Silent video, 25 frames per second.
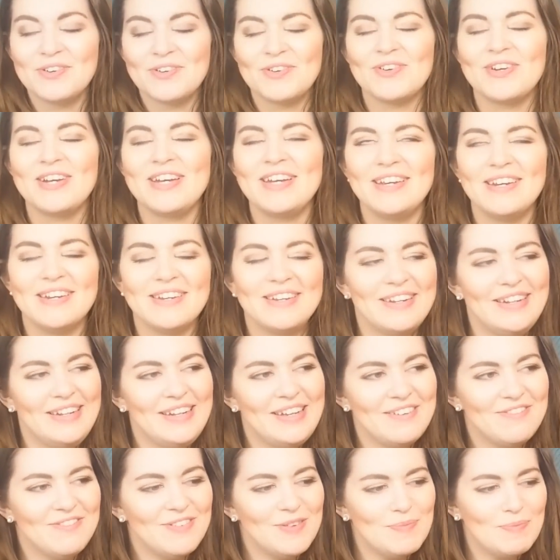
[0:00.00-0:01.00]
green
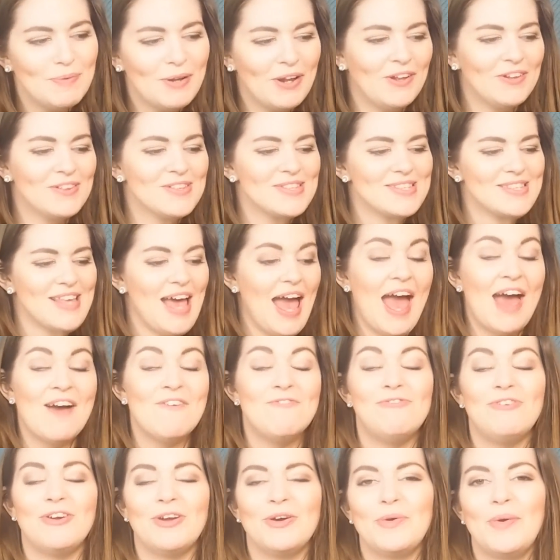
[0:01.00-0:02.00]
leafy plants
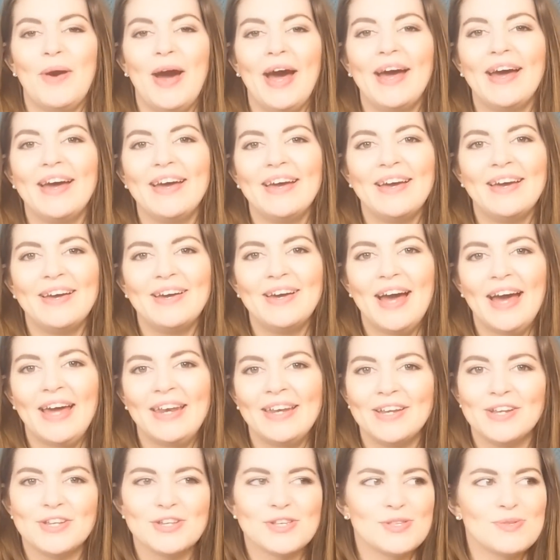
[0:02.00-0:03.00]
everywhere,
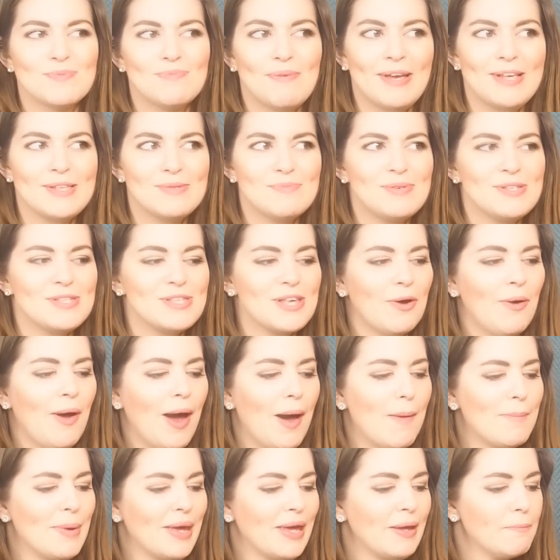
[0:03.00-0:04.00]
and it just makes me so
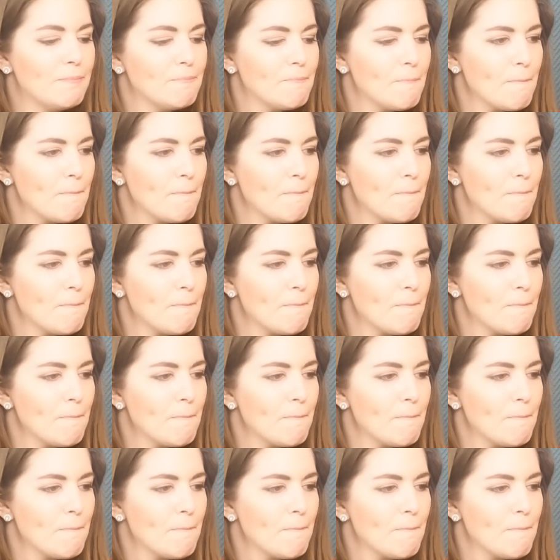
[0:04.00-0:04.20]
happy.